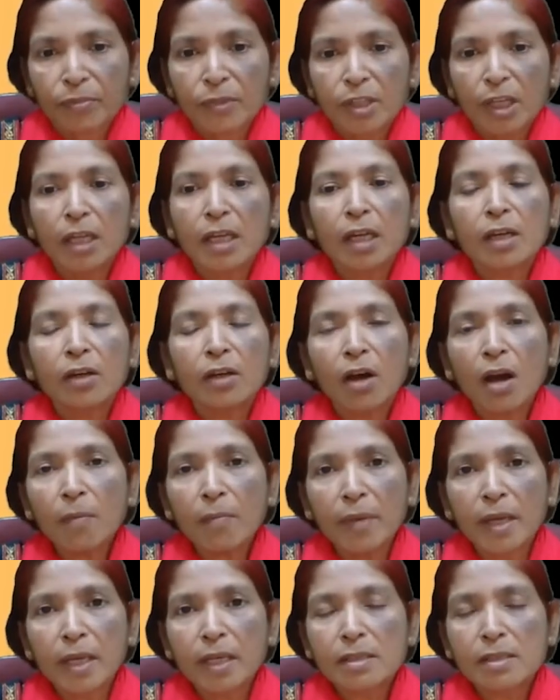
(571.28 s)
In
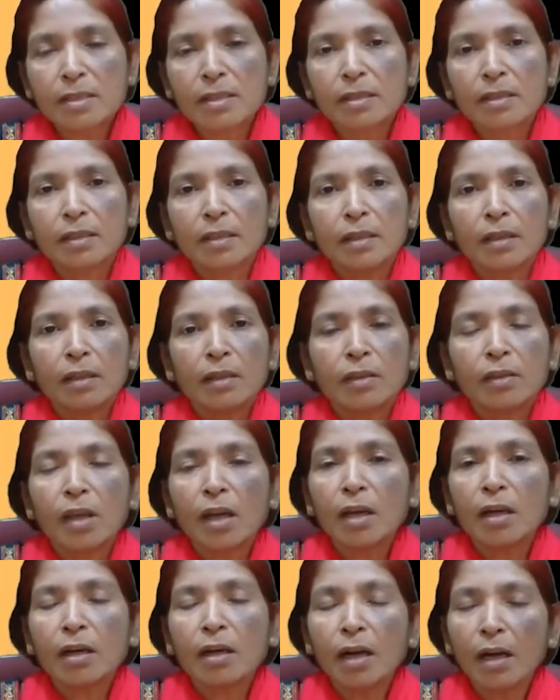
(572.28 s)
economics,
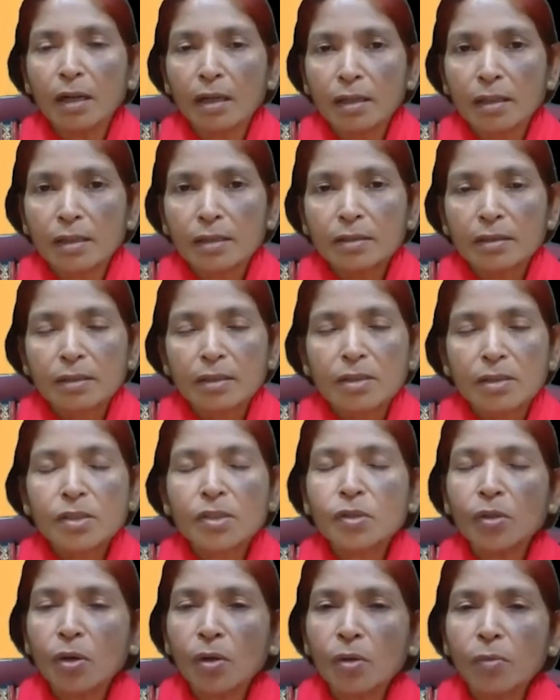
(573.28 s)
there are
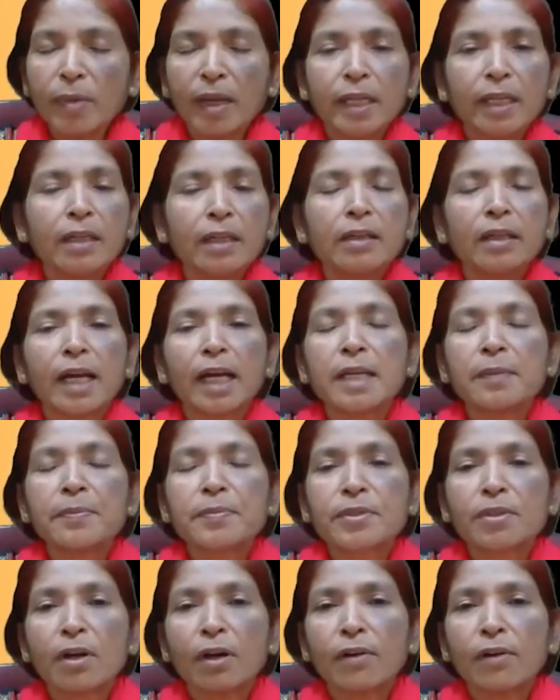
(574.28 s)
so many
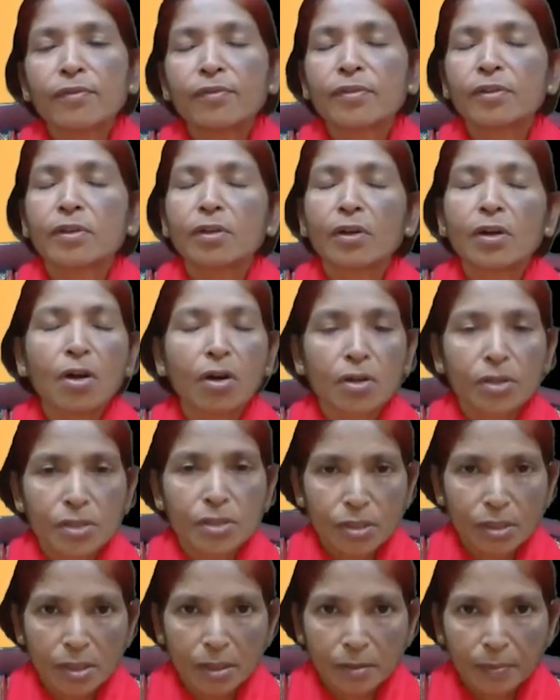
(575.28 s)
types of
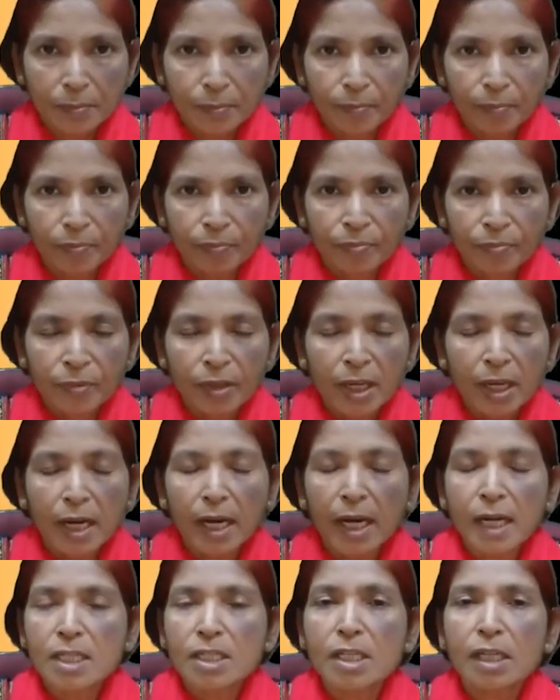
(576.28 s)
cost.
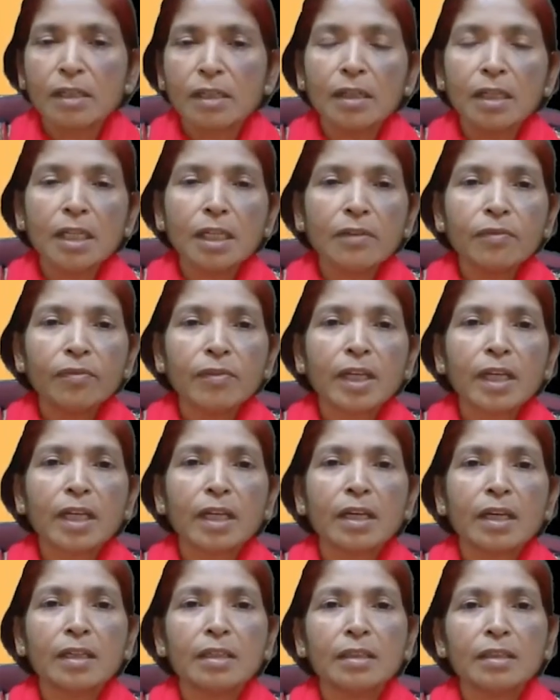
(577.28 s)
And generally, we
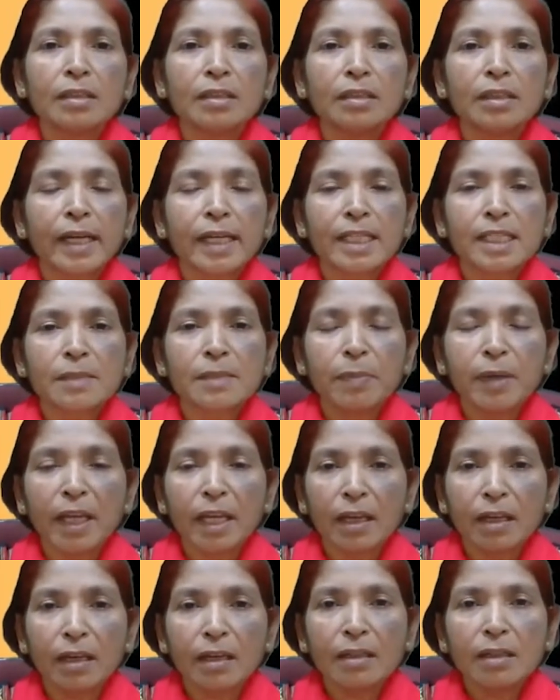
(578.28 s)
can
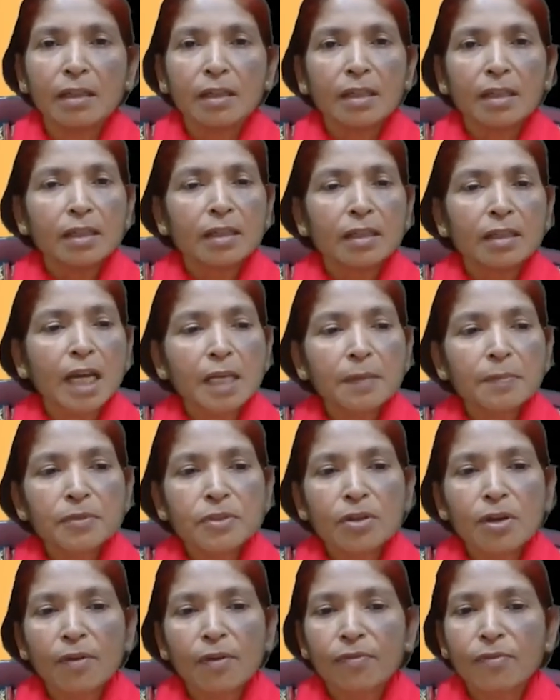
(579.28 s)
explain
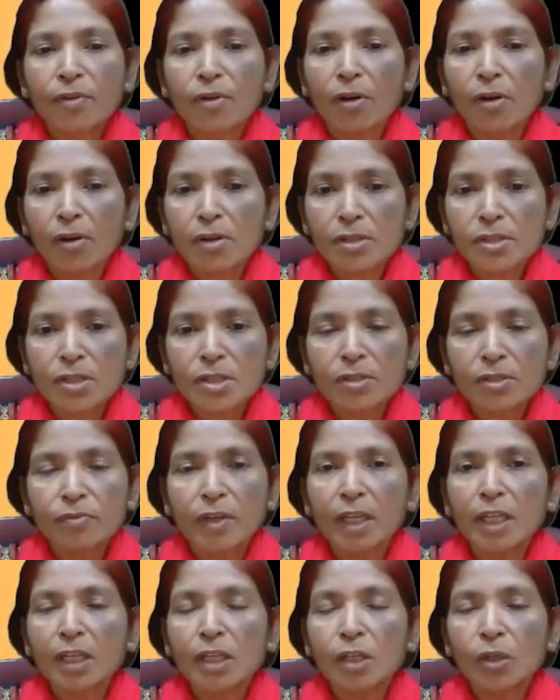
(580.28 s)
types of cost.
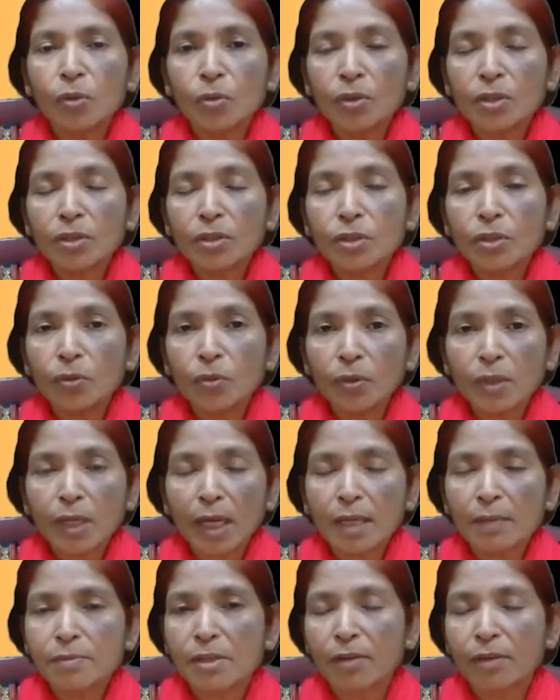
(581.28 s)
We include two
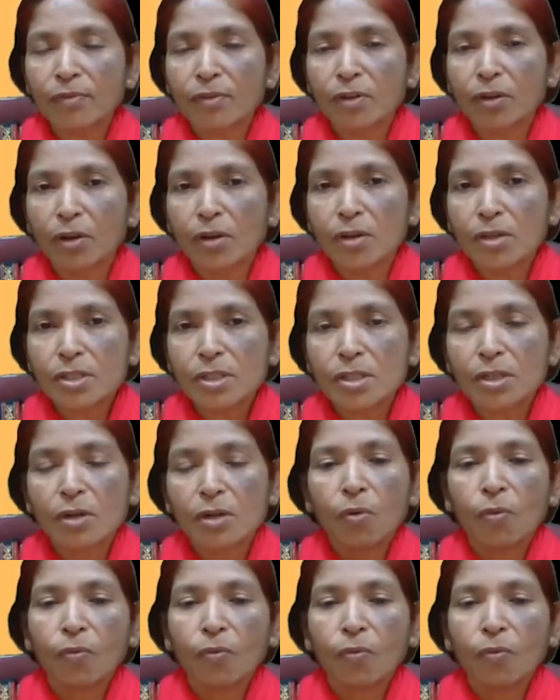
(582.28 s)
types of cost.